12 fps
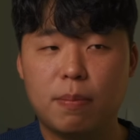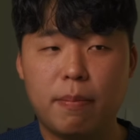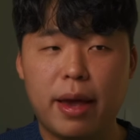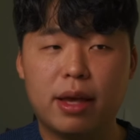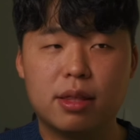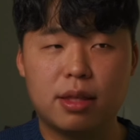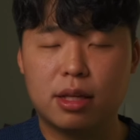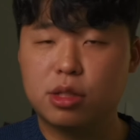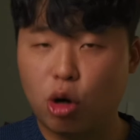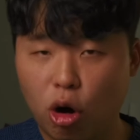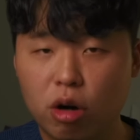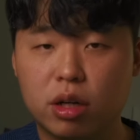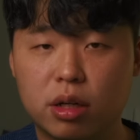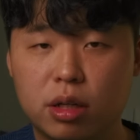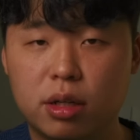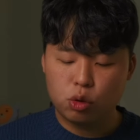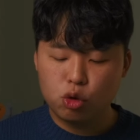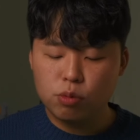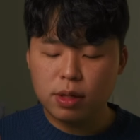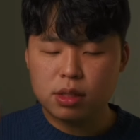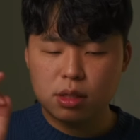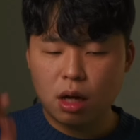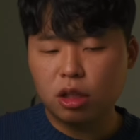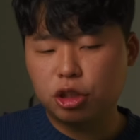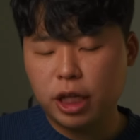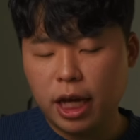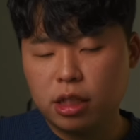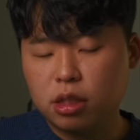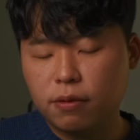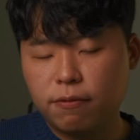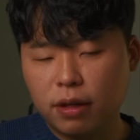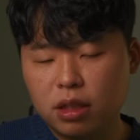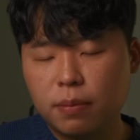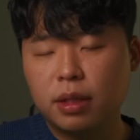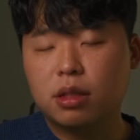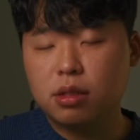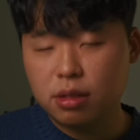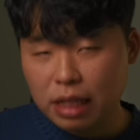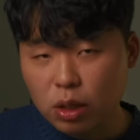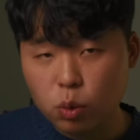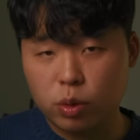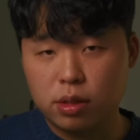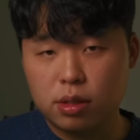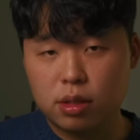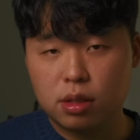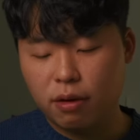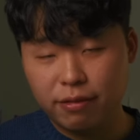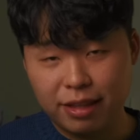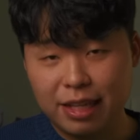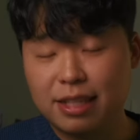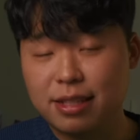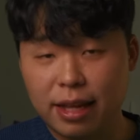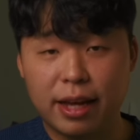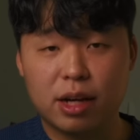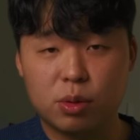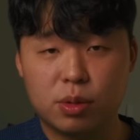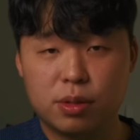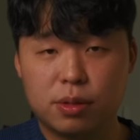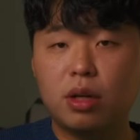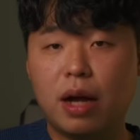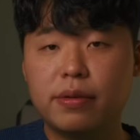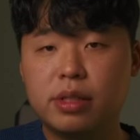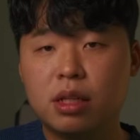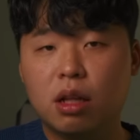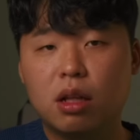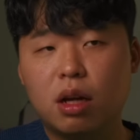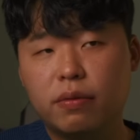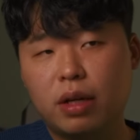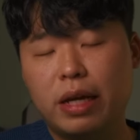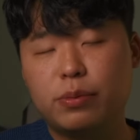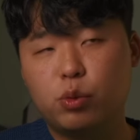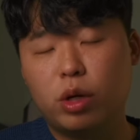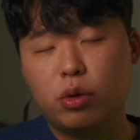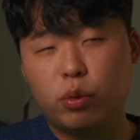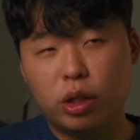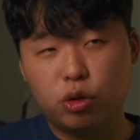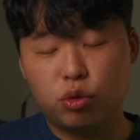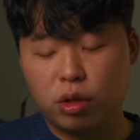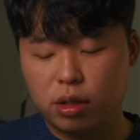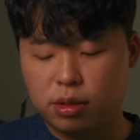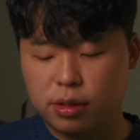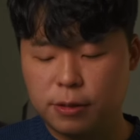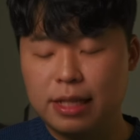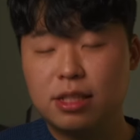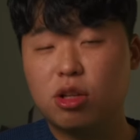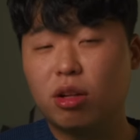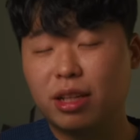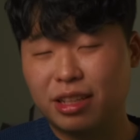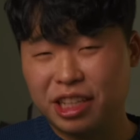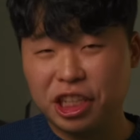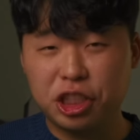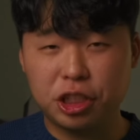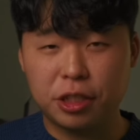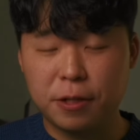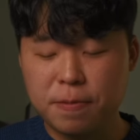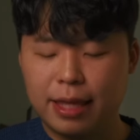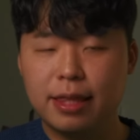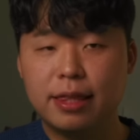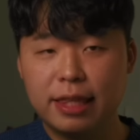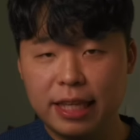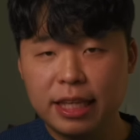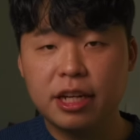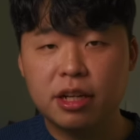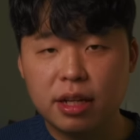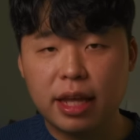and make things harder. So you must not change the fundamental sequence of these layouts. I've seen a lot of times where restaurants install their kitchen in linear